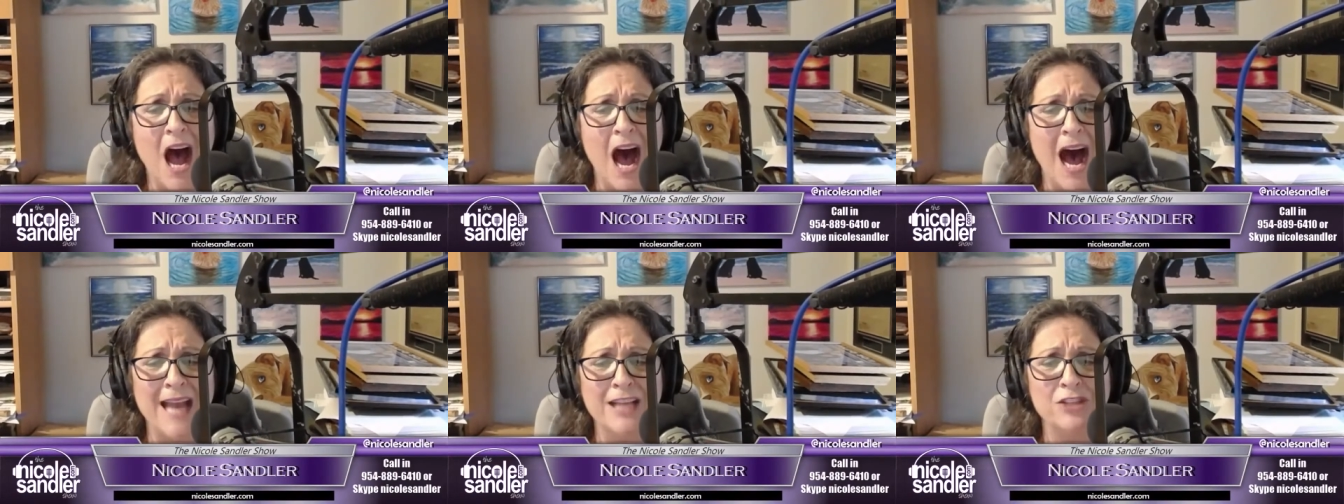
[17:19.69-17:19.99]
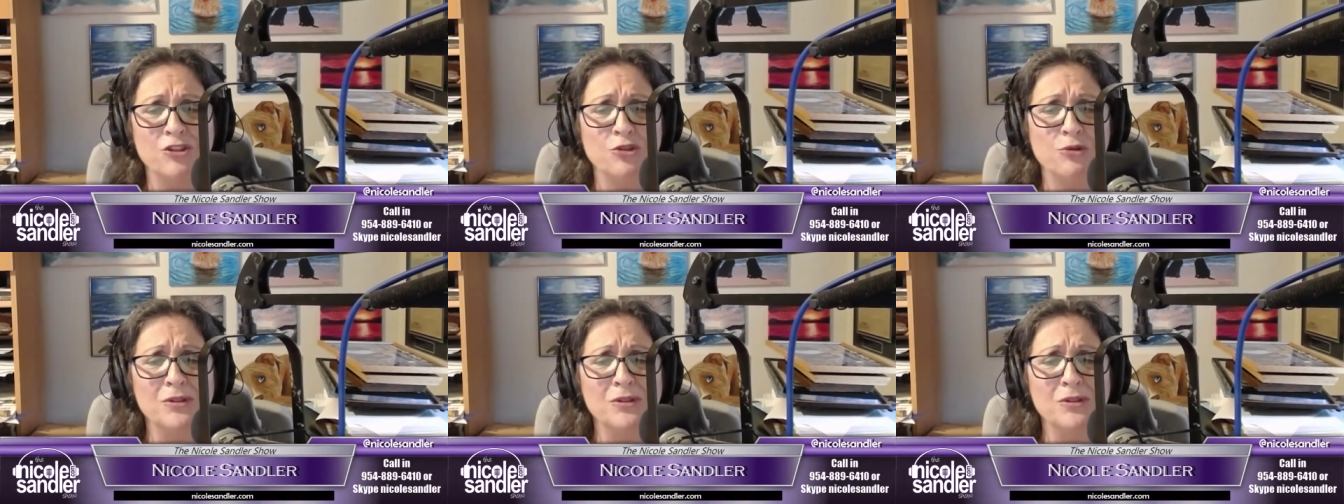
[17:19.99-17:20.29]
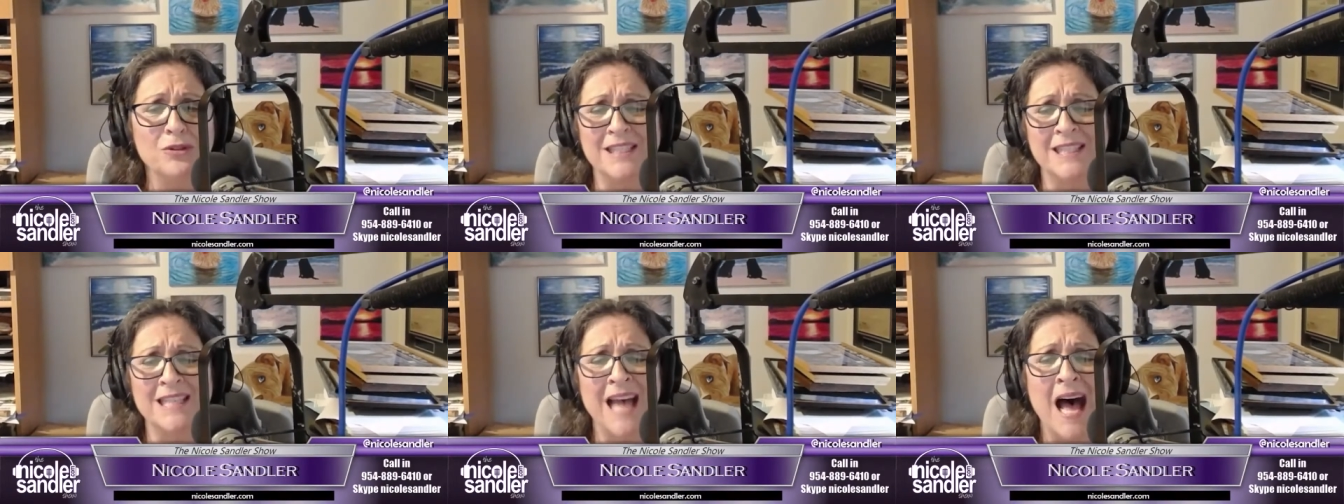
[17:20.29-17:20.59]

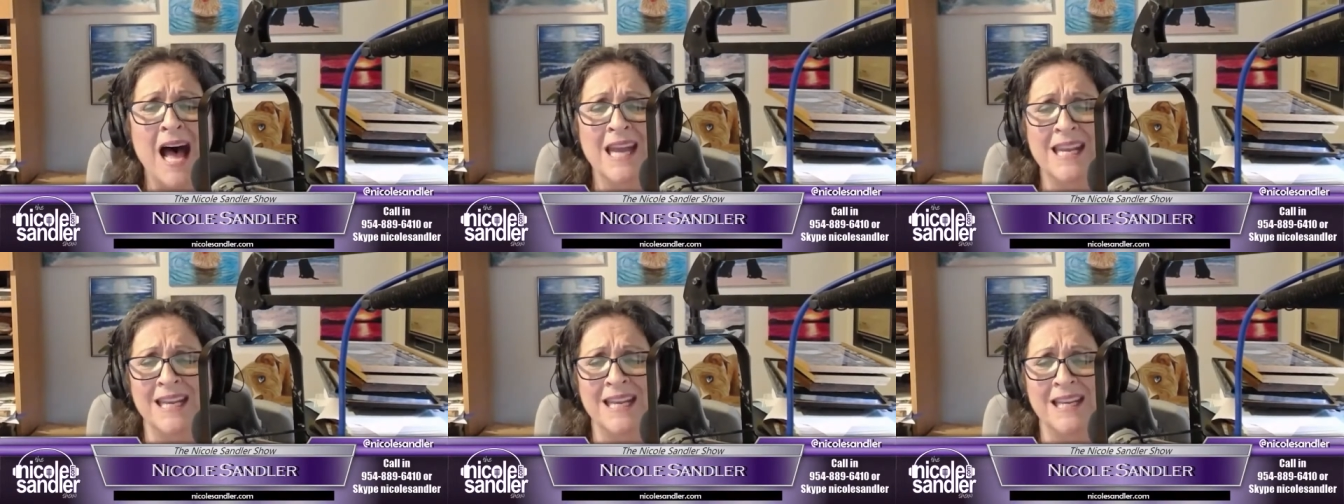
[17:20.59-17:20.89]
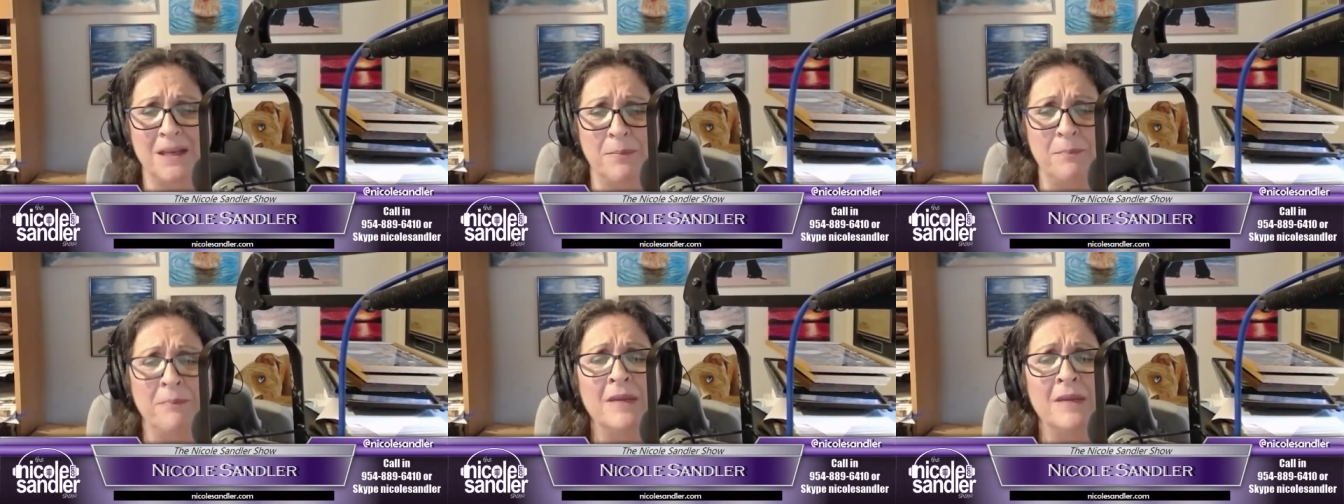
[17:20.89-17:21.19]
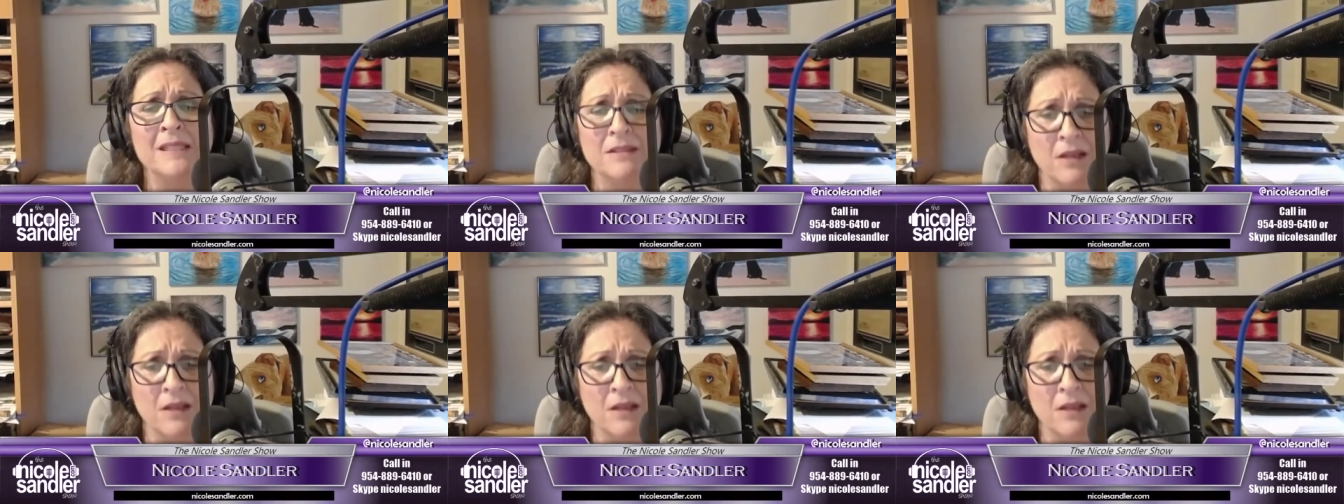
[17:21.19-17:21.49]
hydrosonic
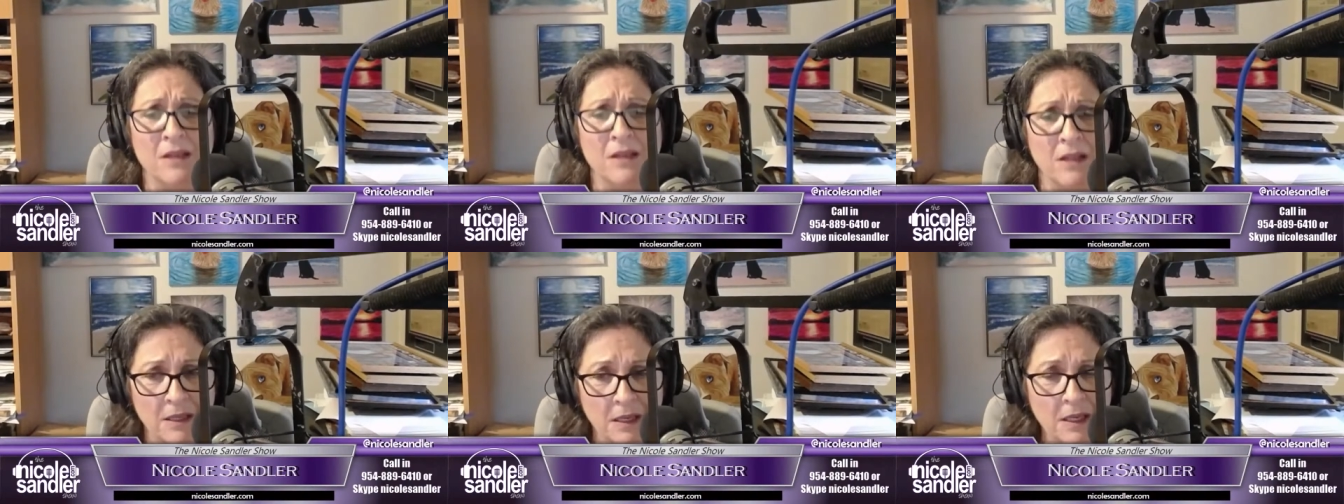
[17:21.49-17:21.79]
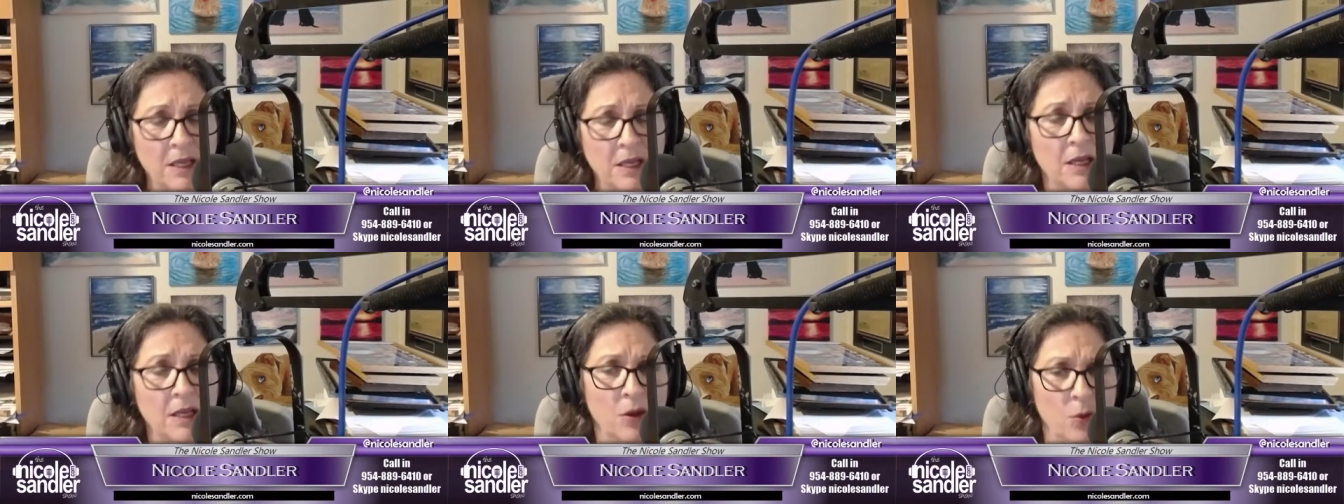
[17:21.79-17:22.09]
missile,